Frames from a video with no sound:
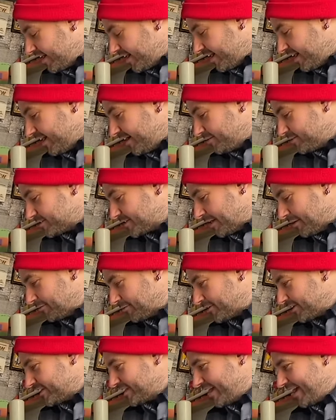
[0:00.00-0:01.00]
Uh, it was
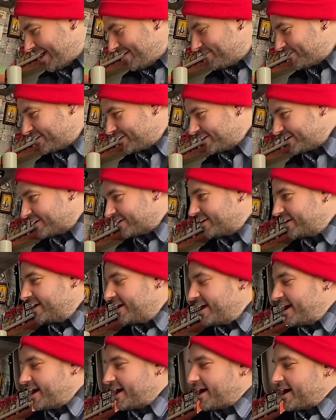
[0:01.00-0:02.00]
comforting to have in here.
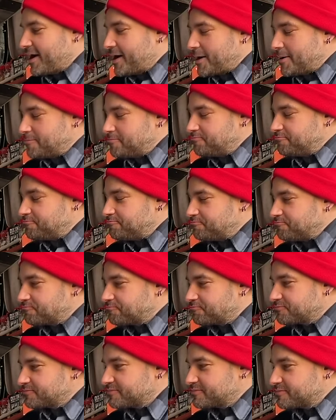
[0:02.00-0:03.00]
Um,
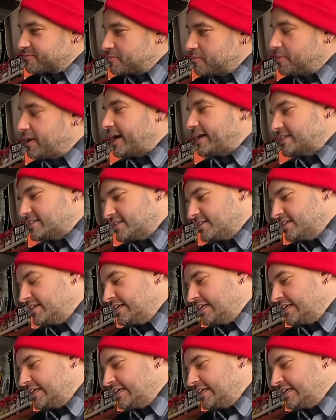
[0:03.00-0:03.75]
but